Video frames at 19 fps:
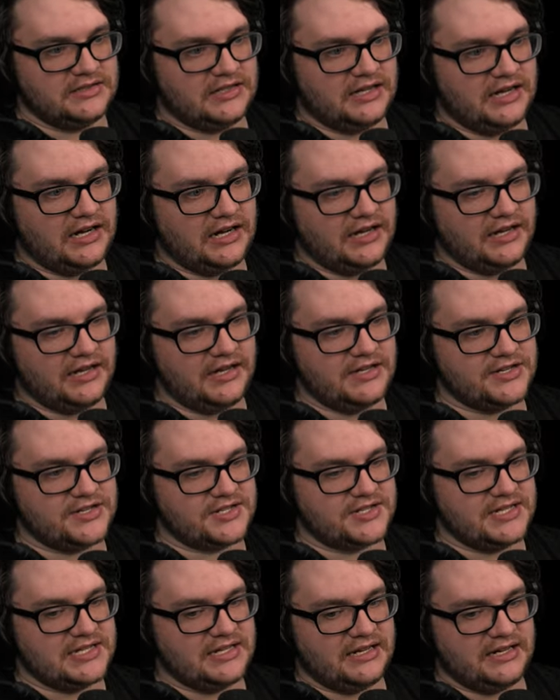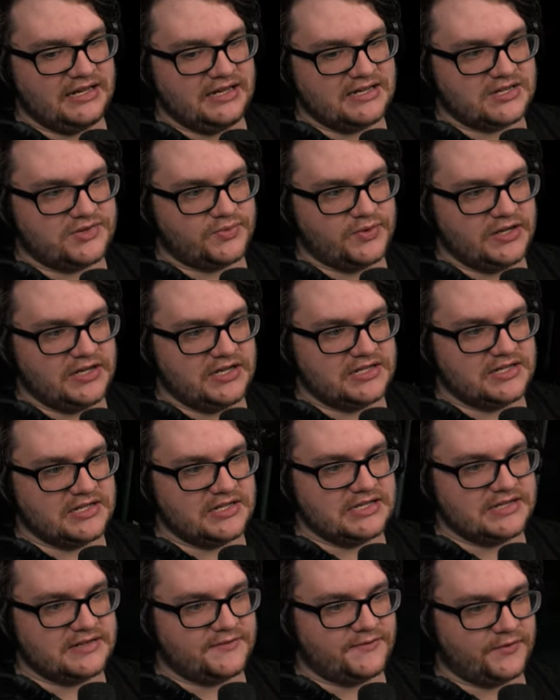Uh, he just did. He just went into
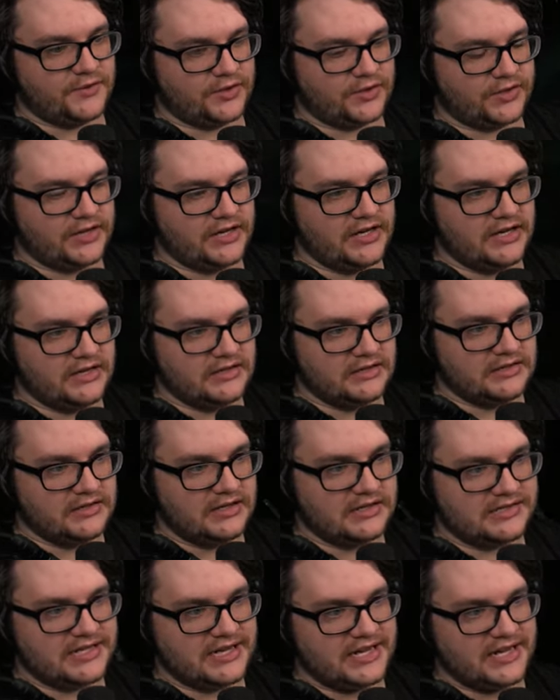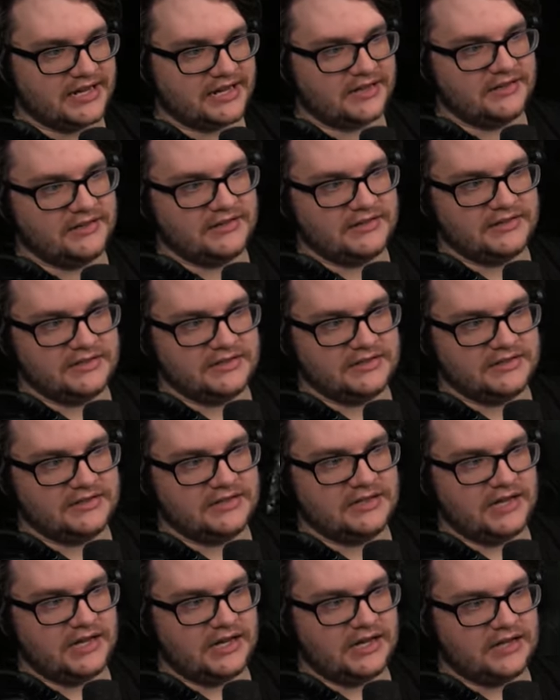his flurry attack.
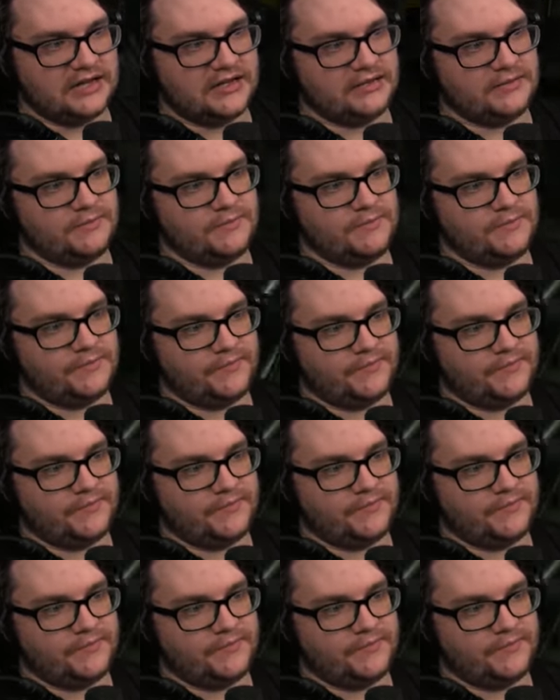Um,